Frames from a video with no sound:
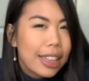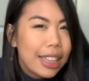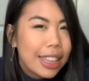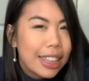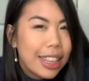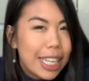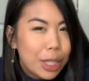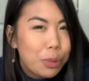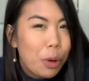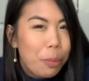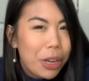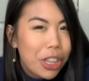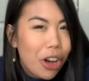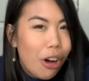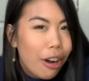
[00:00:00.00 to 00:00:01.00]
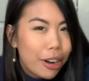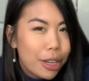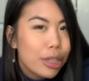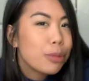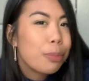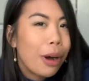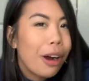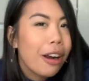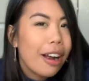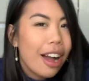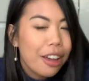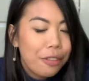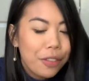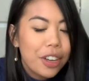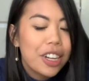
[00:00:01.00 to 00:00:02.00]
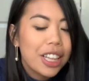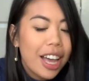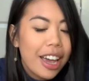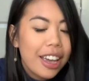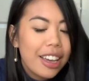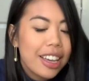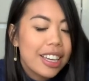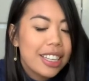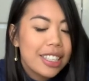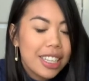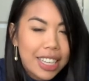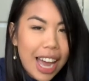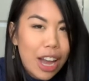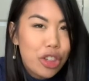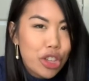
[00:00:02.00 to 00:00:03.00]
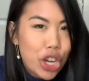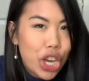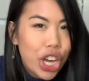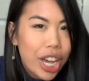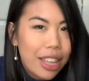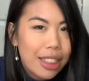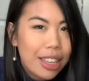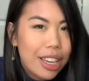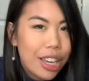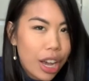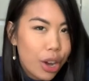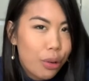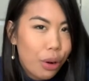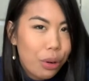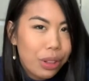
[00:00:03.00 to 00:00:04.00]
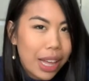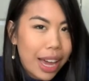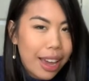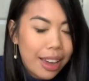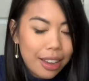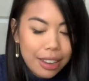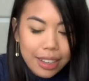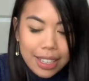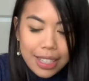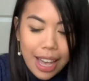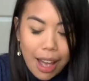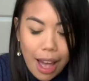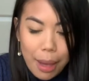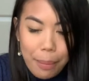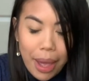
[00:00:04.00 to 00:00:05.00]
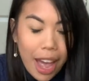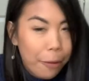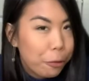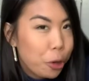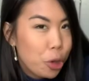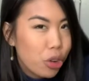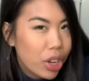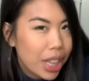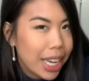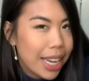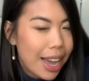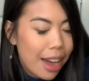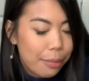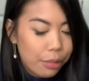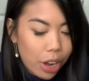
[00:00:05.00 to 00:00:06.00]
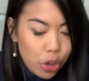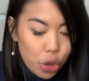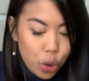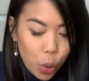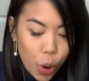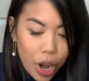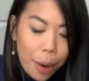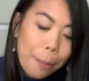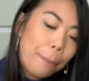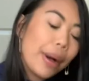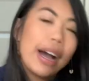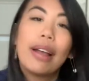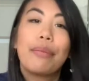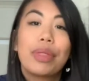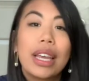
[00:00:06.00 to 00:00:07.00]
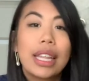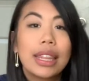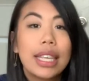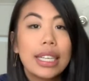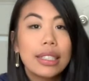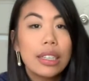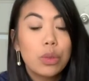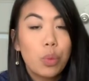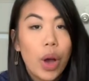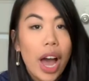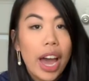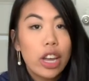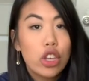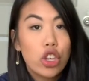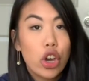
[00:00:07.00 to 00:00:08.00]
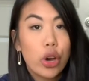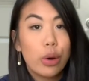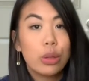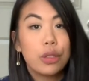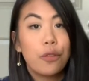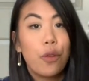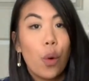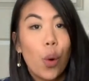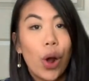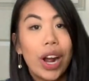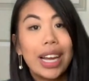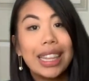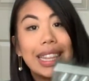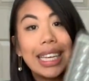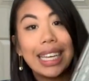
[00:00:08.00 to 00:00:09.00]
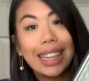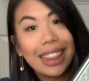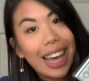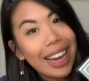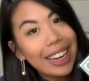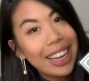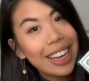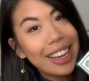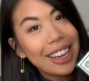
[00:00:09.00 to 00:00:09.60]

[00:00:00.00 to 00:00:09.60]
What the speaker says: this will be the hardest part, I feel like, is attaching the grow light, because I may have to drill it, I'm not sure, but this is what I chose for the lighting